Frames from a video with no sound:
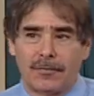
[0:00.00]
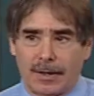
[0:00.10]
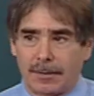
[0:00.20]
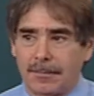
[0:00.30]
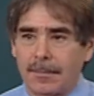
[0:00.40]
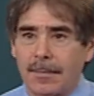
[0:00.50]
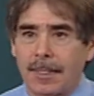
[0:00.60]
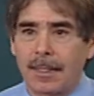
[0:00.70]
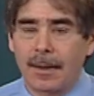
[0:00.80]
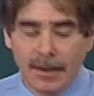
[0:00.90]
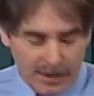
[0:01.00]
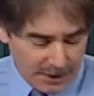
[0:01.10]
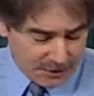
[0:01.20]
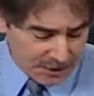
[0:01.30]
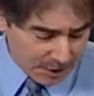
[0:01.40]
perfect.
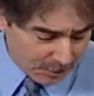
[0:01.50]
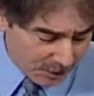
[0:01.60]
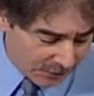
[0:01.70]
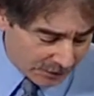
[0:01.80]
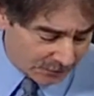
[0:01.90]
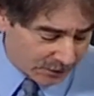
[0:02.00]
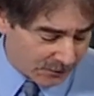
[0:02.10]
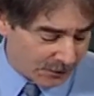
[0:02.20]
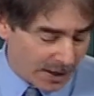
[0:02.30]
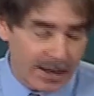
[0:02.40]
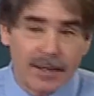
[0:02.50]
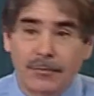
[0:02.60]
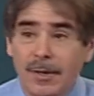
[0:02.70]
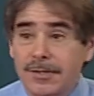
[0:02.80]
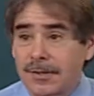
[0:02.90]
And they're not perfect for a variety
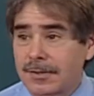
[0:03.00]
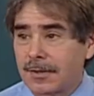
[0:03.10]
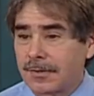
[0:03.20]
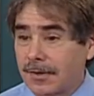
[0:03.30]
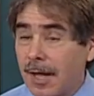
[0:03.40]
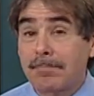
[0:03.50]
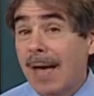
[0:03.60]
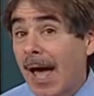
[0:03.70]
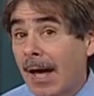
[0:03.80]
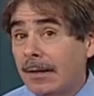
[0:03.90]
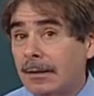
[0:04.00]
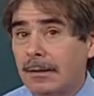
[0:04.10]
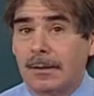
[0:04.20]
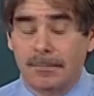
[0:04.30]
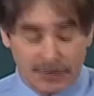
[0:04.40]
of reasons. They're not bad,
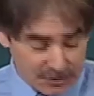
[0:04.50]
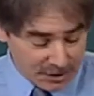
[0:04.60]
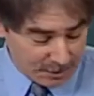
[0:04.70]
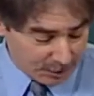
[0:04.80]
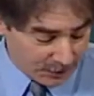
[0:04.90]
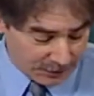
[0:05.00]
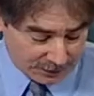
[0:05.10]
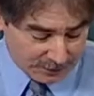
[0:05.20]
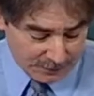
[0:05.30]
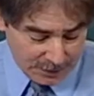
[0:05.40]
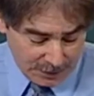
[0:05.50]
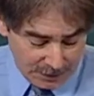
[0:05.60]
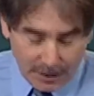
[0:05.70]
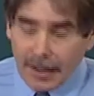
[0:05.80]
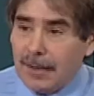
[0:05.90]
but they're not perfect.
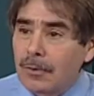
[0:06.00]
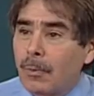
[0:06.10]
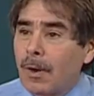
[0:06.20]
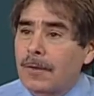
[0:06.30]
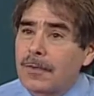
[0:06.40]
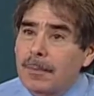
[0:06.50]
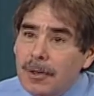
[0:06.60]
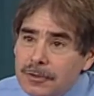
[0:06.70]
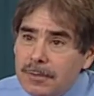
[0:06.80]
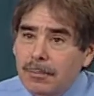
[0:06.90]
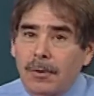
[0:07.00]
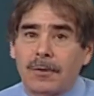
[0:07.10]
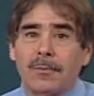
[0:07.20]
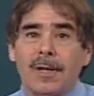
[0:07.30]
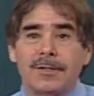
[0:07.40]
And one of the most
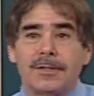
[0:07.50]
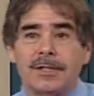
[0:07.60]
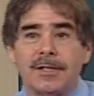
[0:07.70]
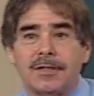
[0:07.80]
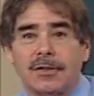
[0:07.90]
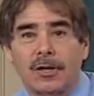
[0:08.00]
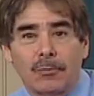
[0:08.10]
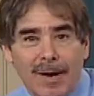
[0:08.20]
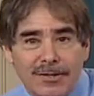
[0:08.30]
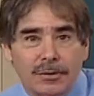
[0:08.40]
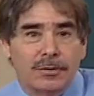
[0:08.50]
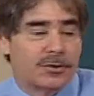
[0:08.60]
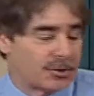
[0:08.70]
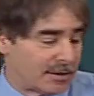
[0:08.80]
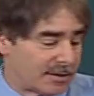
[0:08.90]
important reasons is that their
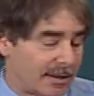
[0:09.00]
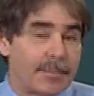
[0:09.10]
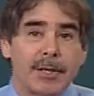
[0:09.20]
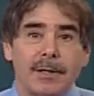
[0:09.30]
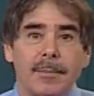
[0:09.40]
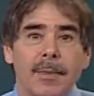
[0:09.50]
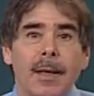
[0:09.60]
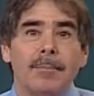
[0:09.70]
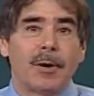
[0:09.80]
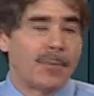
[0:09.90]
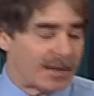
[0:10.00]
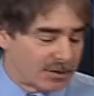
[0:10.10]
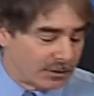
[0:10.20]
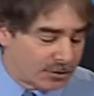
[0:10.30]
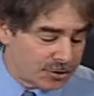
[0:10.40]
resolution is limited. By
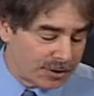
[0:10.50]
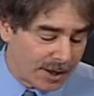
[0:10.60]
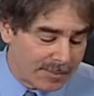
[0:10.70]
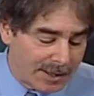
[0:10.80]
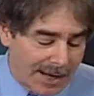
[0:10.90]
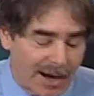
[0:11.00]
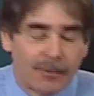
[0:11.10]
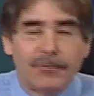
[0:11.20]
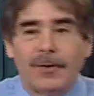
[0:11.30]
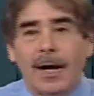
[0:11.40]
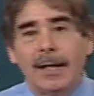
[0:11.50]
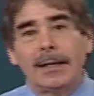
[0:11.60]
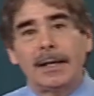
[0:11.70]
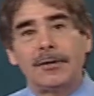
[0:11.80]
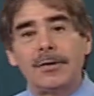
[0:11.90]
resolution, I mean how
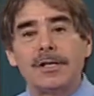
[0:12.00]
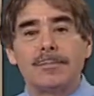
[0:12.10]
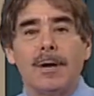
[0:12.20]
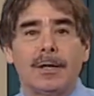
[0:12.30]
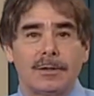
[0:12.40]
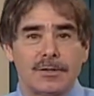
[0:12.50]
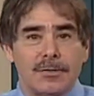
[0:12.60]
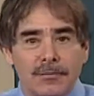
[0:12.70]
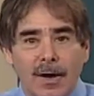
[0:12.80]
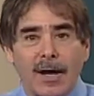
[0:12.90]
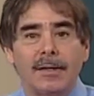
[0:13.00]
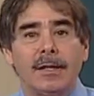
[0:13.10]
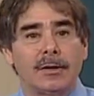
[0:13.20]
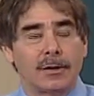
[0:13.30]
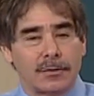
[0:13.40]
finely do these models divide
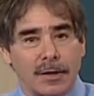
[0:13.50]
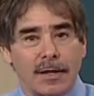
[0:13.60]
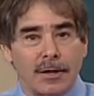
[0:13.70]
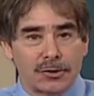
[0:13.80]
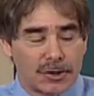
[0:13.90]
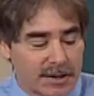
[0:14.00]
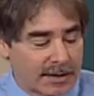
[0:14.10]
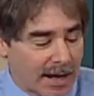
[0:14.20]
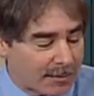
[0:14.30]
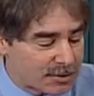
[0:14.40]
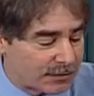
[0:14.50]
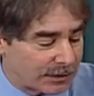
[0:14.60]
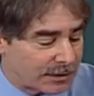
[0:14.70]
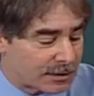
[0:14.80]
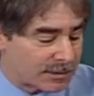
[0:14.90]
the Earth and the ocean and the
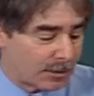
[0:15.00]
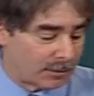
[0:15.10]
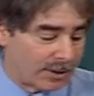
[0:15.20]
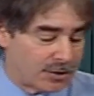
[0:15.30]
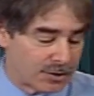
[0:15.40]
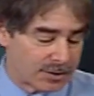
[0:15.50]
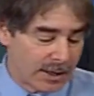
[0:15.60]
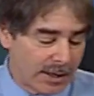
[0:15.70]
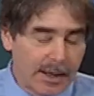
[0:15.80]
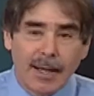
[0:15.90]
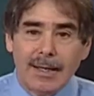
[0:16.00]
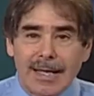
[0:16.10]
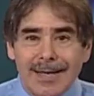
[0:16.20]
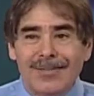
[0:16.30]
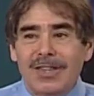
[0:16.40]
atmosphere into small regions. And
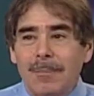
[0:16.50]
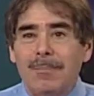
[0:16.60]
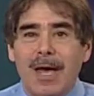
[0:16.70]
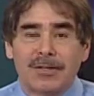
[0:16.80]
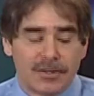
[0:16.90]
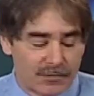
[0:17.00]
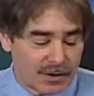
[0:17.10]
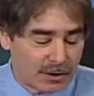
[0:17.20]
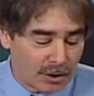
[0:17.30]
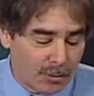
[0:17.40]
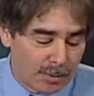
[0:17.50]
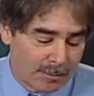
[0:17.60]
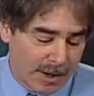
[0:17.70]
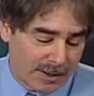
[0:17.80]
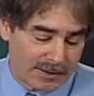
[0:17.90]
even the best of the global
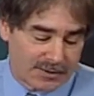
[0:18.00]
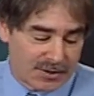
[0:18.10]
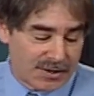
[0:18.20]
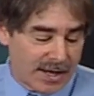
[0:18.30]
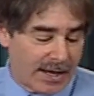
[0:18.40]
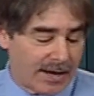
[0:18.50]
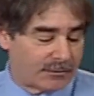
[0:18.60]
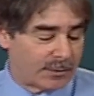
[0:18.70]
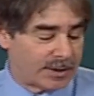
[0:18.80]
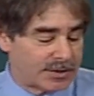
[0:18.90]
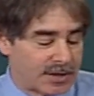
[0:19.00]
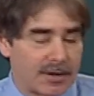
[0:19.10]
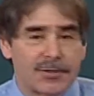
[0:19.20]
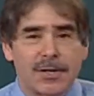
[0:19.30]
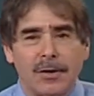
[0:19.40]
models today have grid
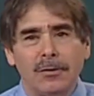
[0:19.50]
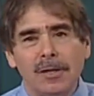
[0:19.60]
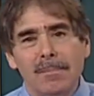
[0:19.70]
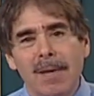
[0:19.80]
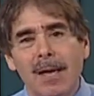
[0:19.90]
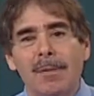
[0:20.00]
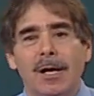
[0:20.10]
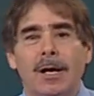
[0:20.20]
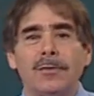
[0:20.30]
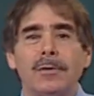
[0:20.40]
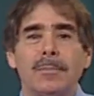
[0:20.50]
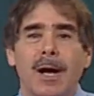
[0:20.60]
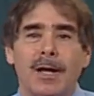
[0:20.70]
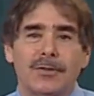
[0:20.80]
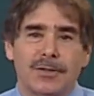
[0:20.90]
cells that are only maybe 100
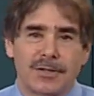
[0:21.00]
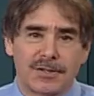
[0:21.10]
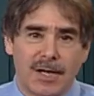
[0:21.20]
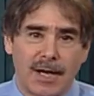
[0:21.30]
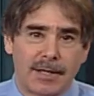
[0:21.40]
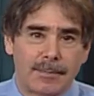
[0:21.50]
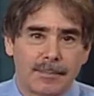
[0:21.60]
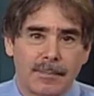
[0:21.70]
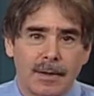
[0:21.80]
miles on a side.